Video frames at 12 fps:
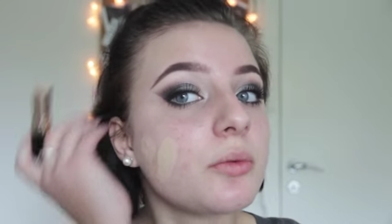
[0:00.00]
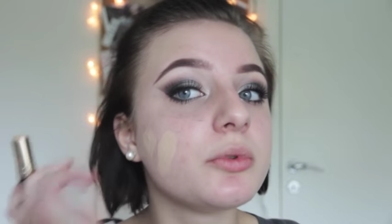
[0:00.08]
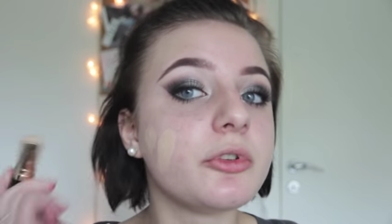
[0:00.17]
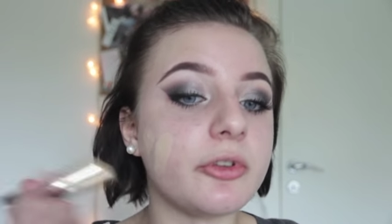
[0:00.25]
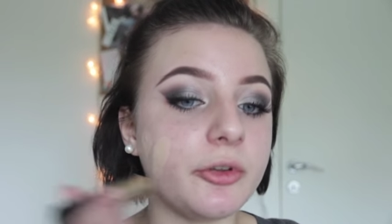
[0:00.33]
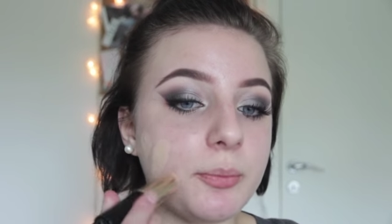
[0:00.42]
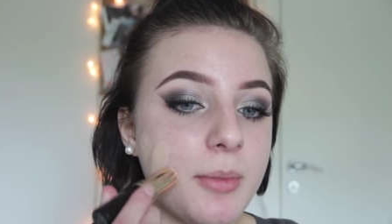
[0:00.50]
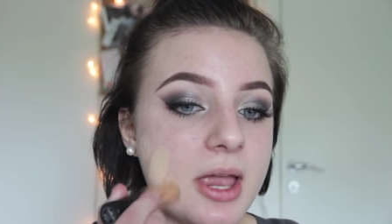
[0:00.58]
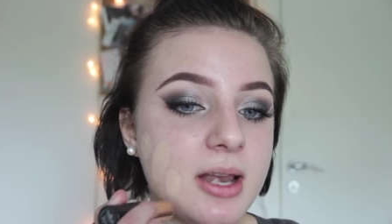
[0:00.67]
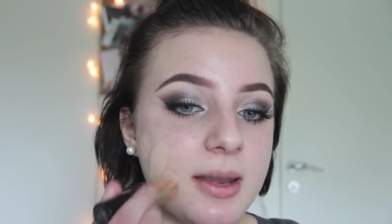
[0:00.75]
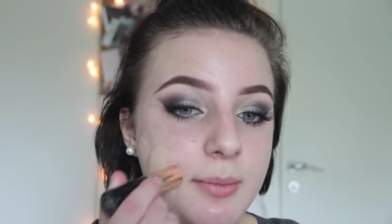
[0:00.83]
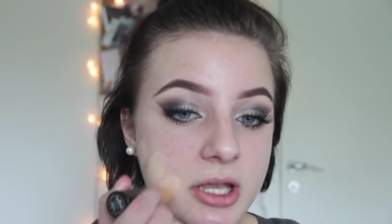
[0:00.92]
which is
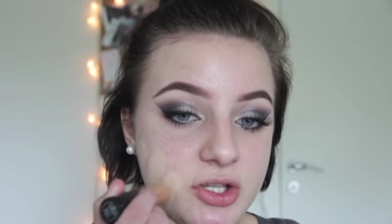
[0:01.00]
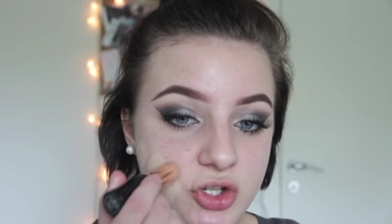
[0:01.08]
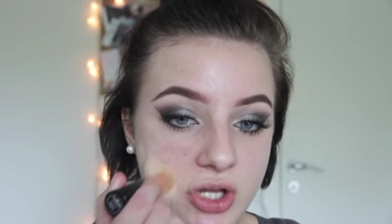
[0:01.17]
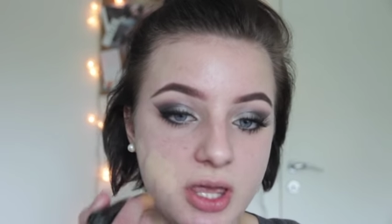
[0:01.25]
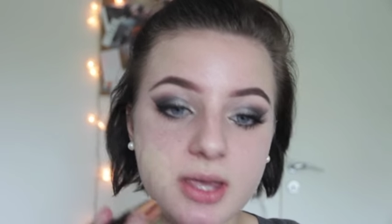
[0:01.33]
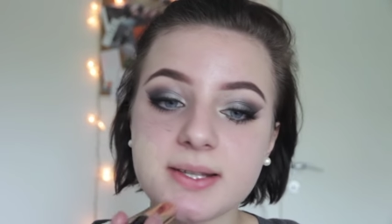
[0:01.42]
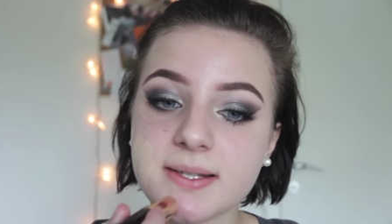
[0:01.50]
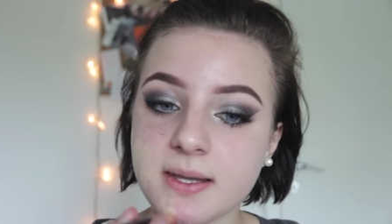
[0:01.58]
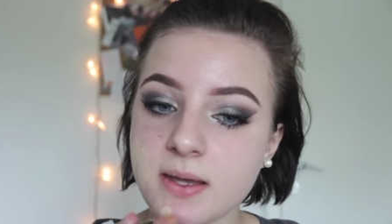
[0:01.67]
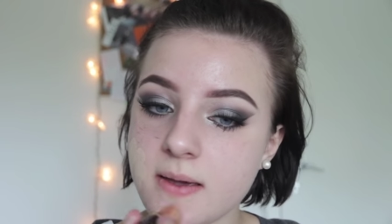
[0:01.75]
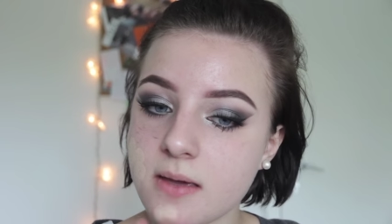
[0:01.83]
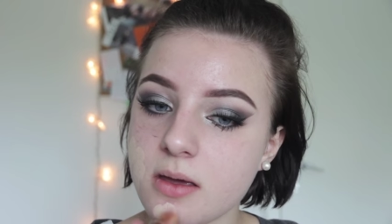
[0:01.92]
mainly my
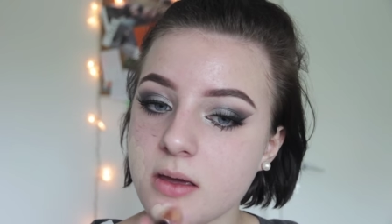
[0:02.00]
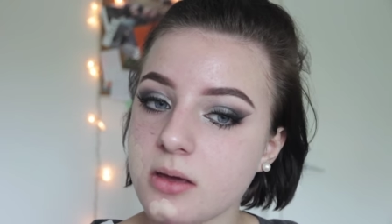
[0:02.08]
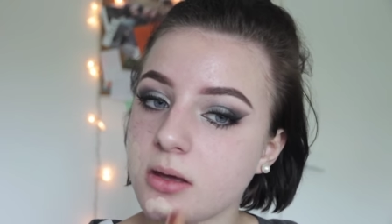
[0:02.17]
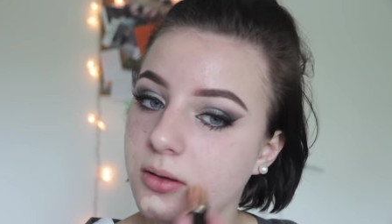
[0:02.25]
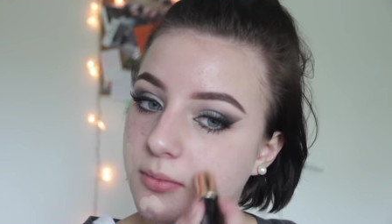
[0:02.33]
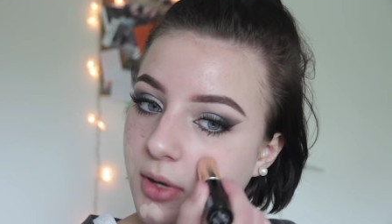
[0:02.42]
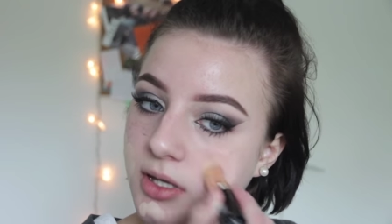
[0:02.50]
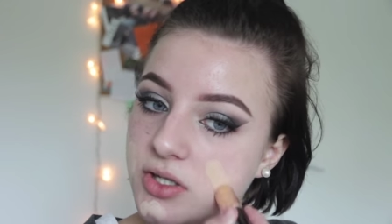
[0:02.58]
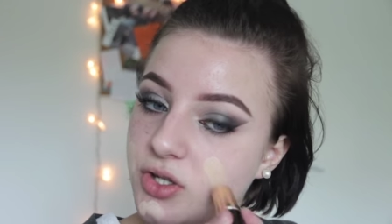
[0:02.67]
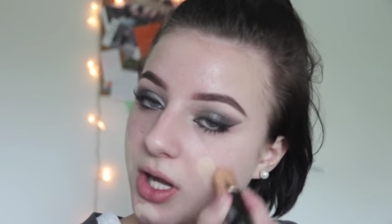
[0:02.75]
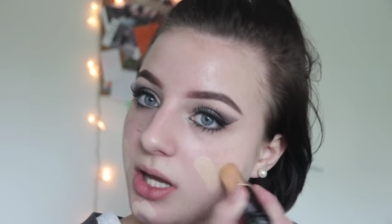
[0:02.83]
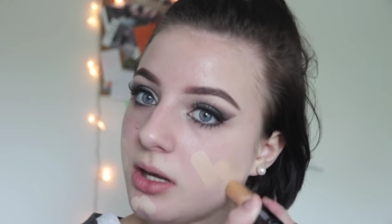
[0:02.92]
cheeks, my
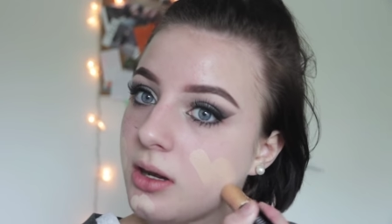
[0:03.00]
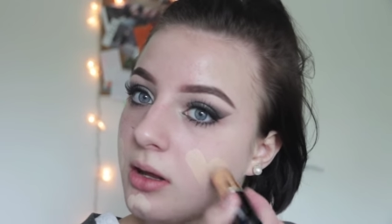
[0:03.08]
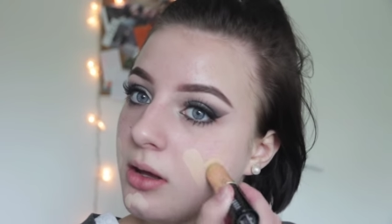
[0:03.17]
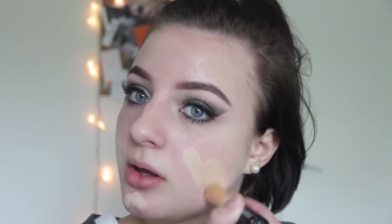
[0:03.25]
chin,